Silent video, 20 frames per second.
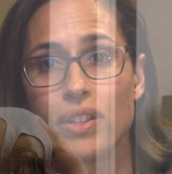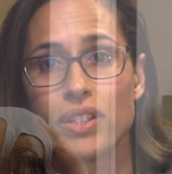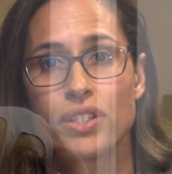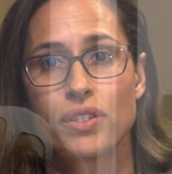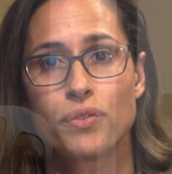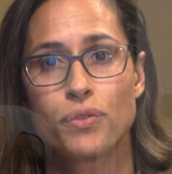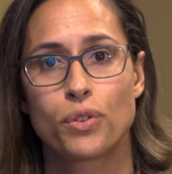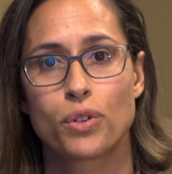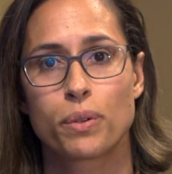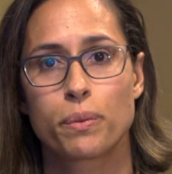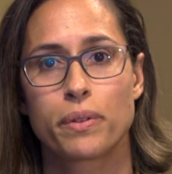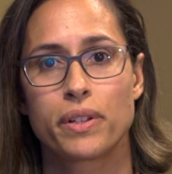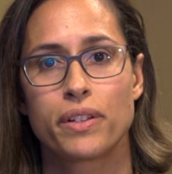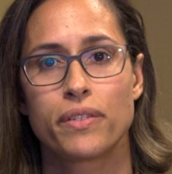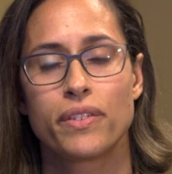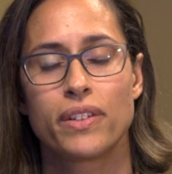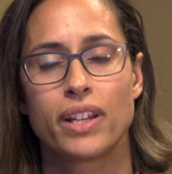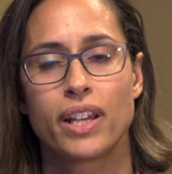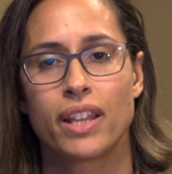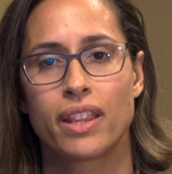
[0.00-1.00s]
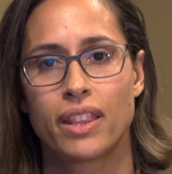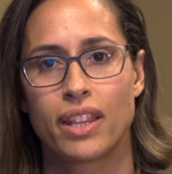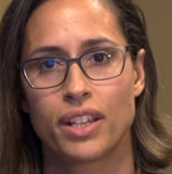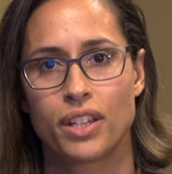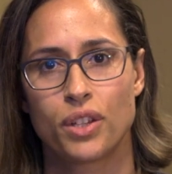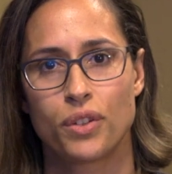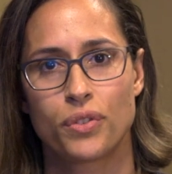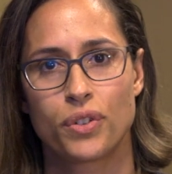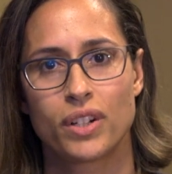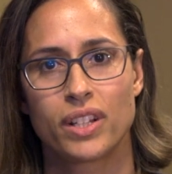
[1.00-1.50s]
this informative and thank
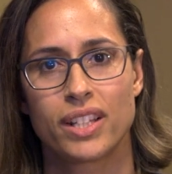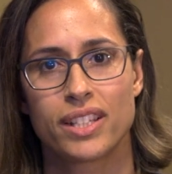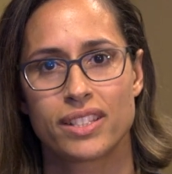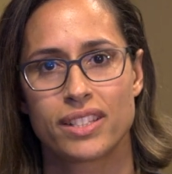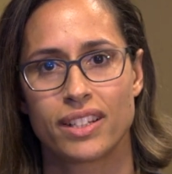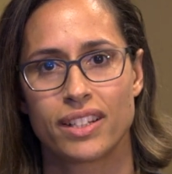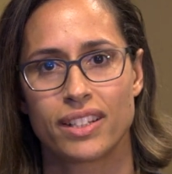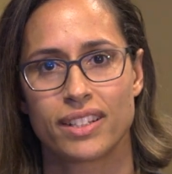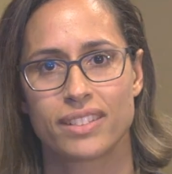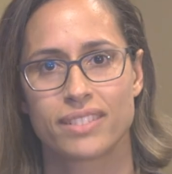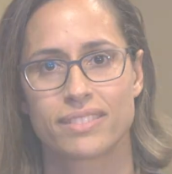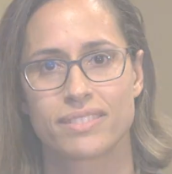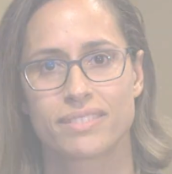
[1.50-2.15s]
you for listening.